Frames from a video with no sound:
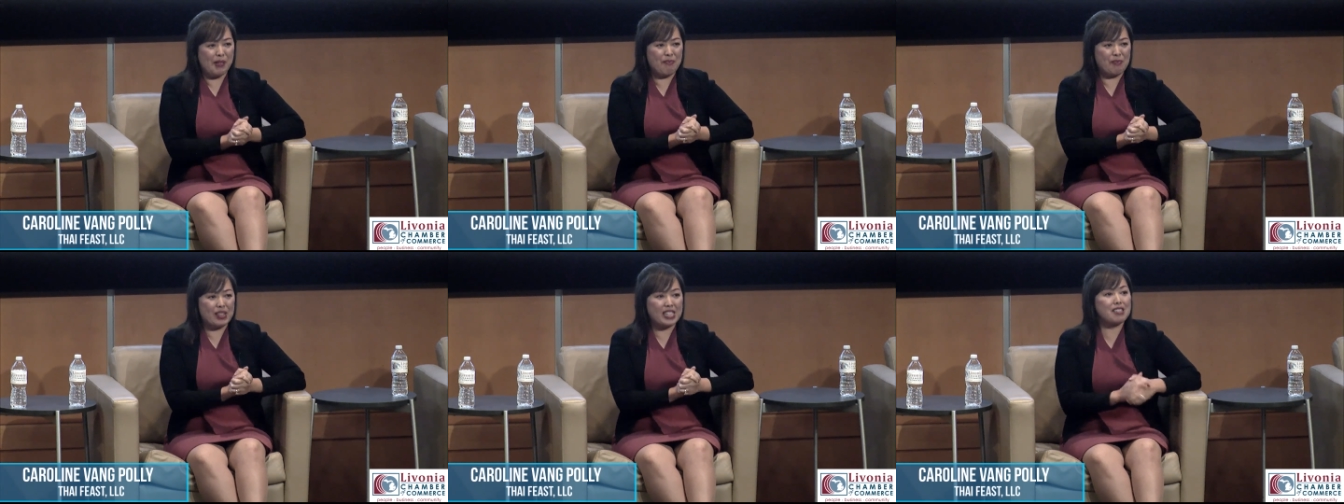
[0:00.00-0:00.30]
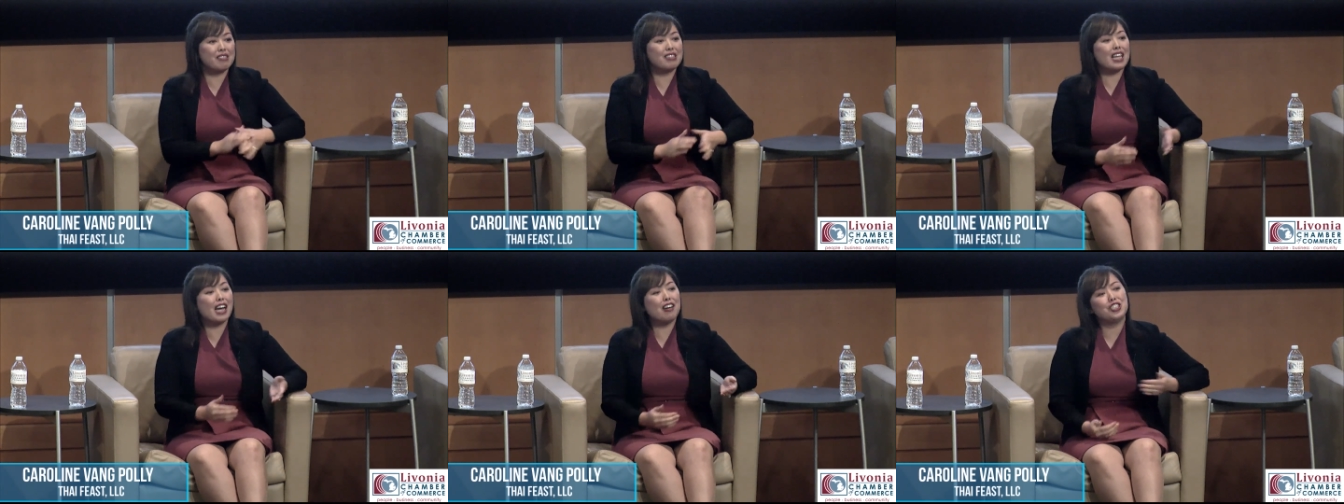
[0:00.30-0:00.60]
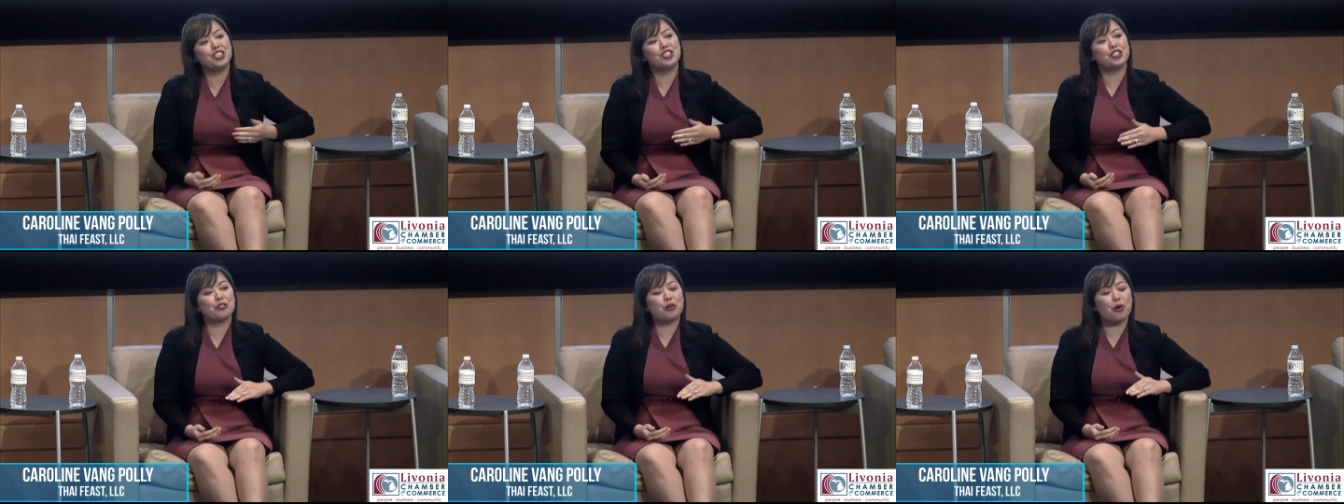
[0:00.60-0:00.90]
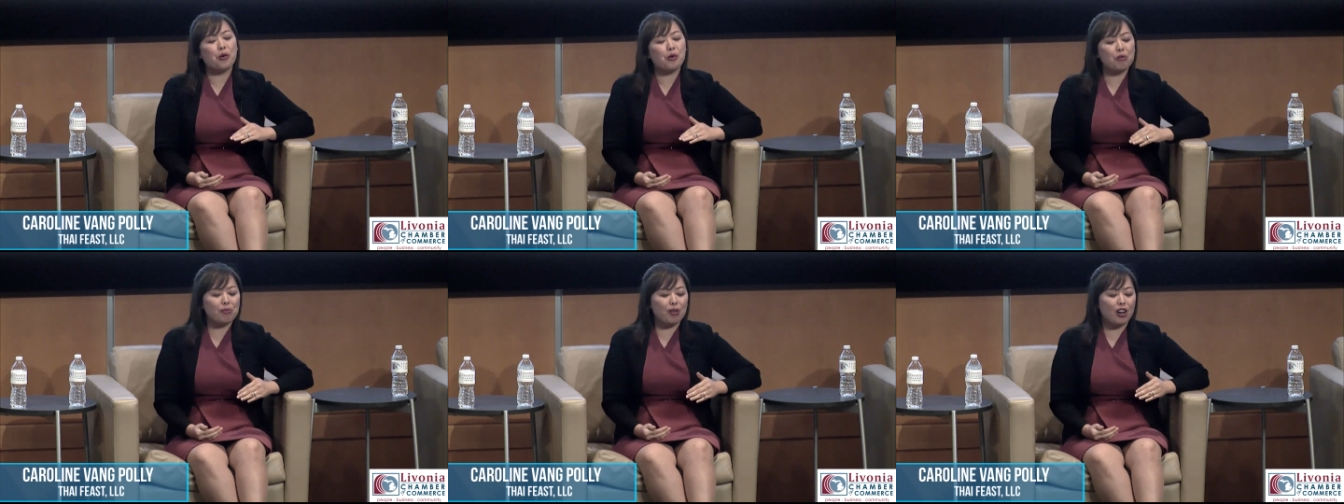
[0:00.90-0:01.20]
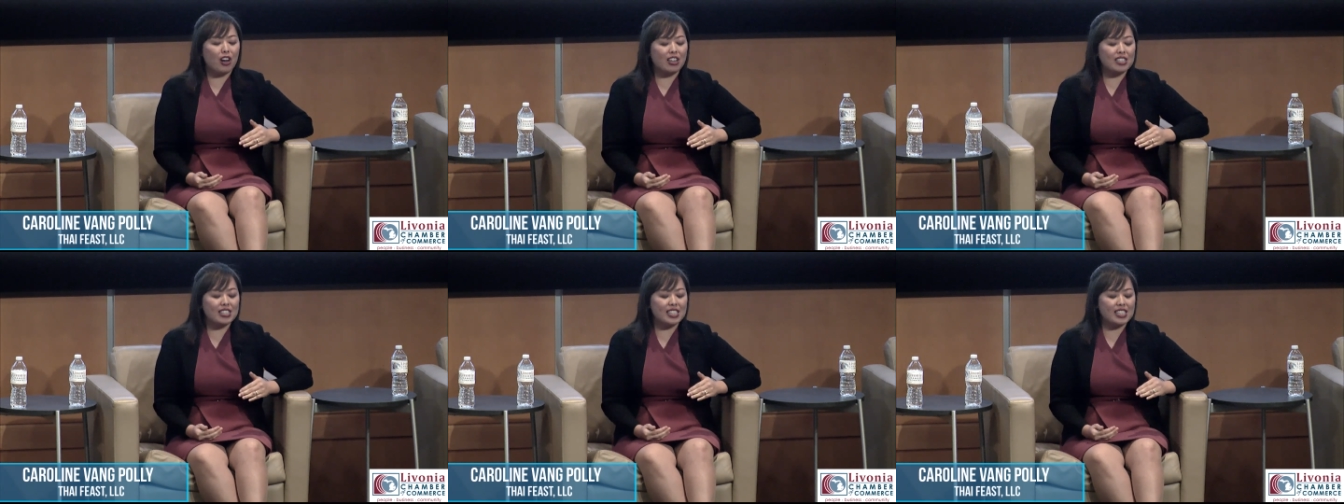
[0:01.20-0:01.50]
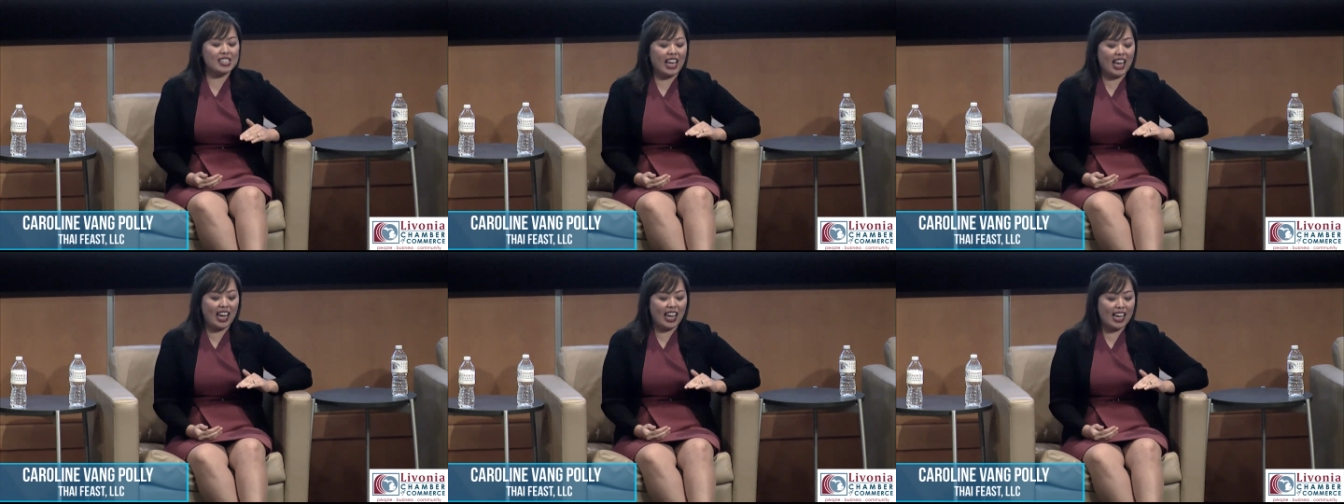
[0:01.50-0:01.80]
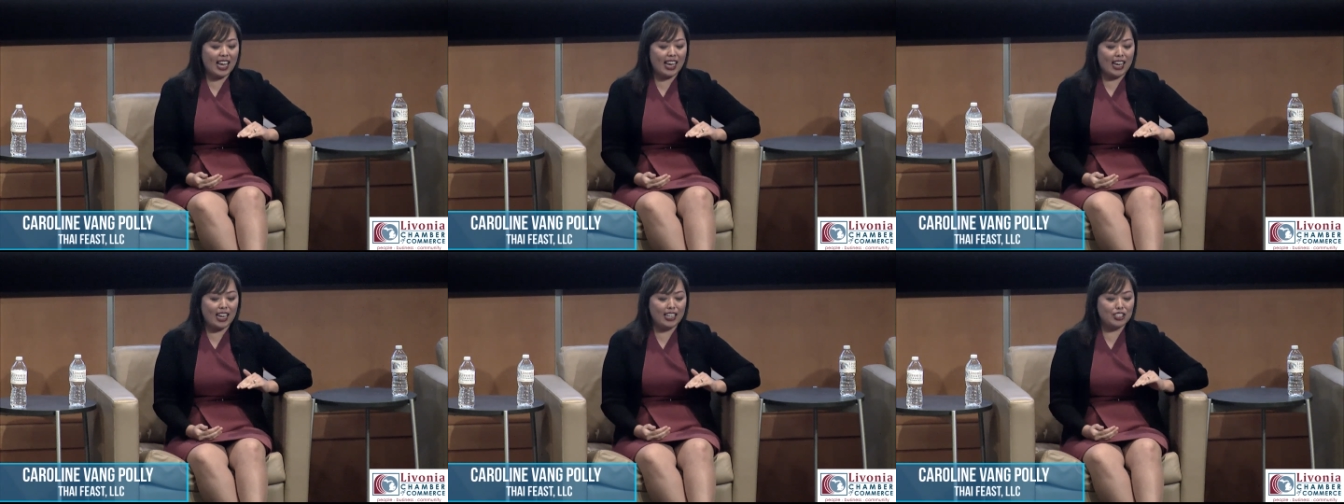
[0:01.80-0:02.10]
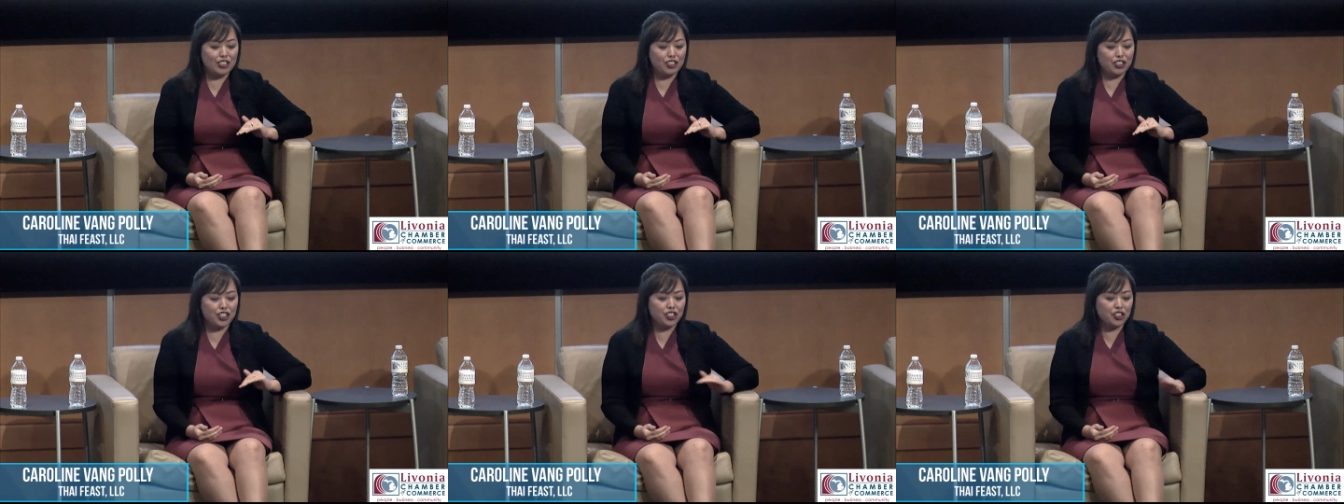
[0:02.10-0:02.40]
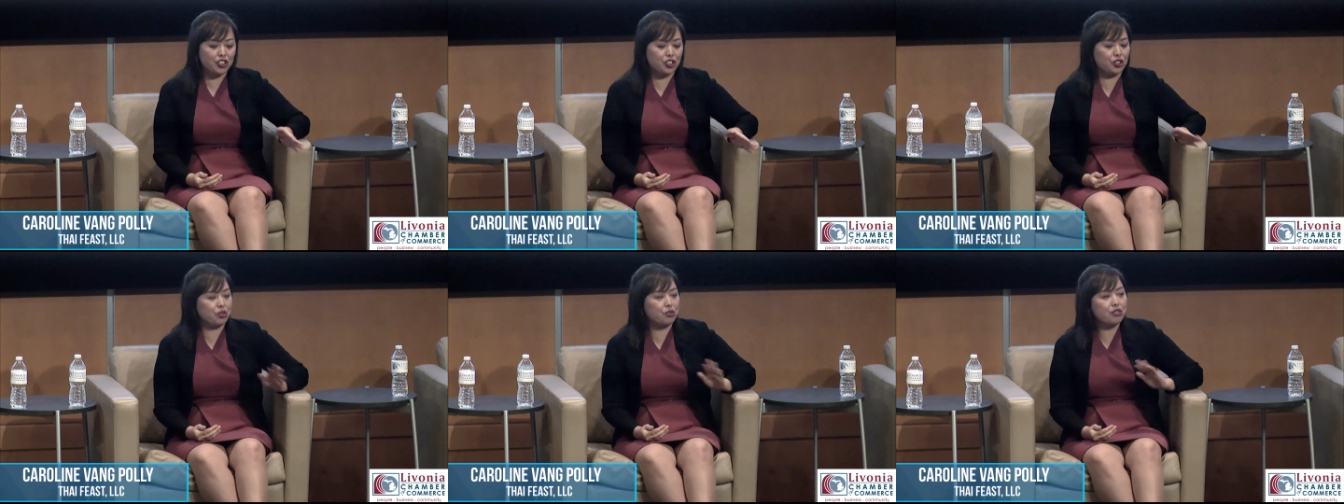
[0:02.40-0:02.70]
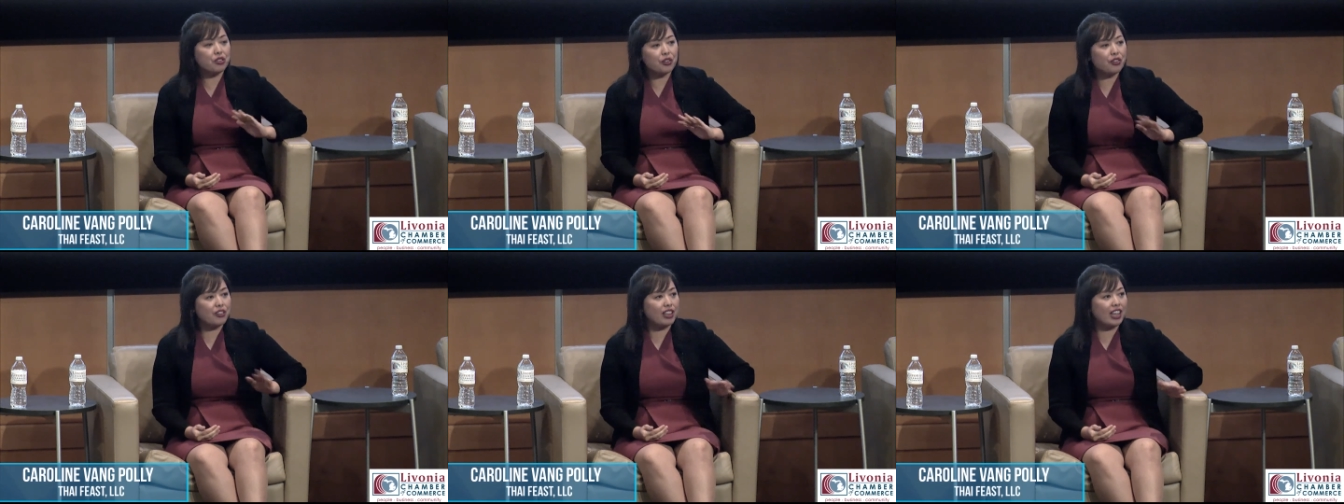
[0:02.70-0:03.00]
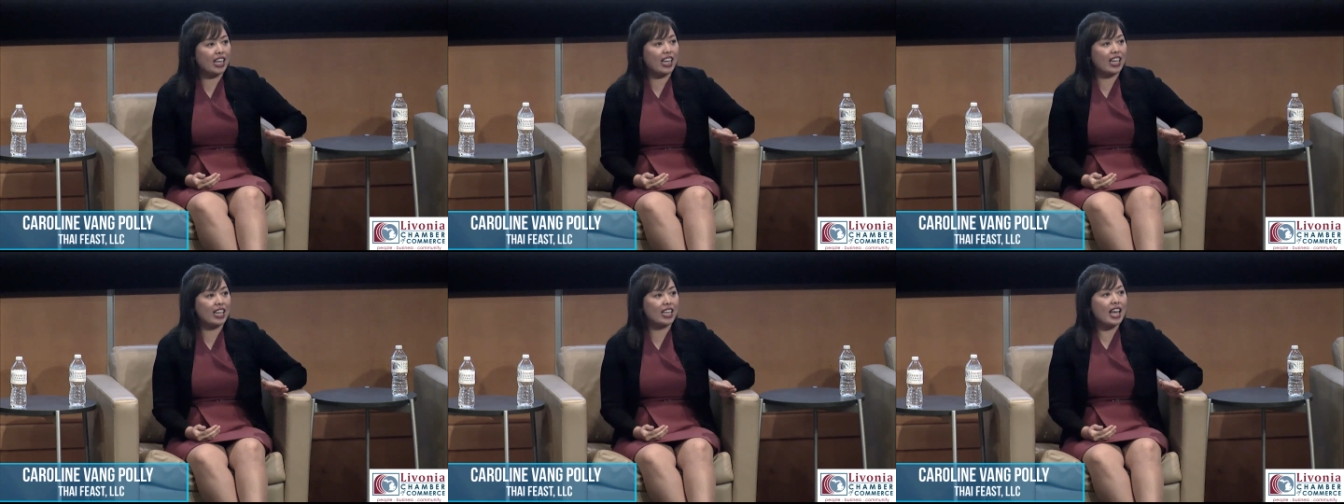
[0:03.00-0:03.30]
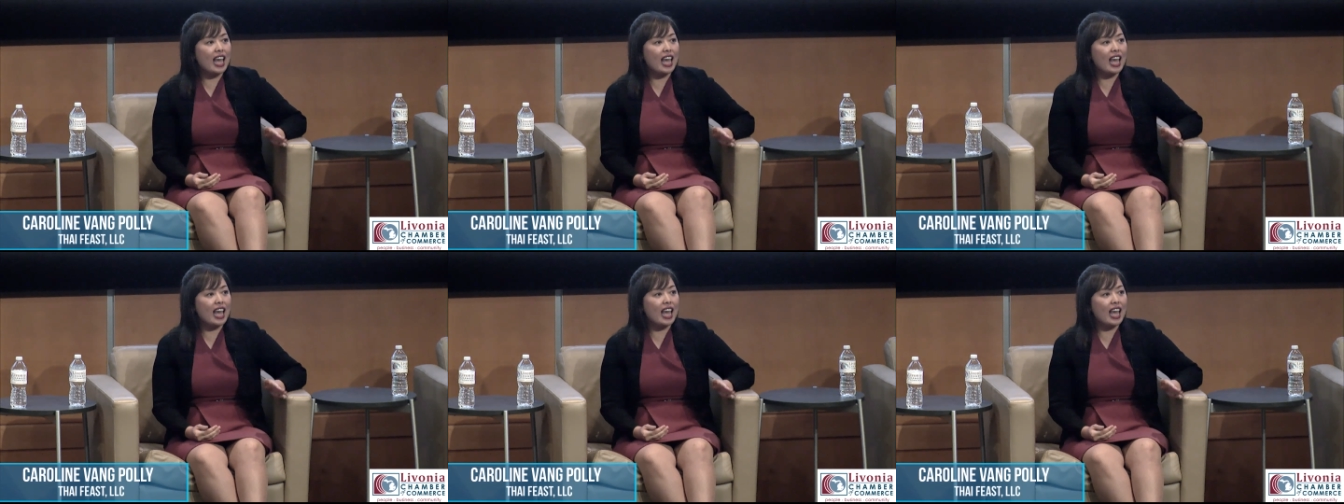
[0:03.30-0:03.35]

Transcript: So now she's her own boss, and she's just doing her thing,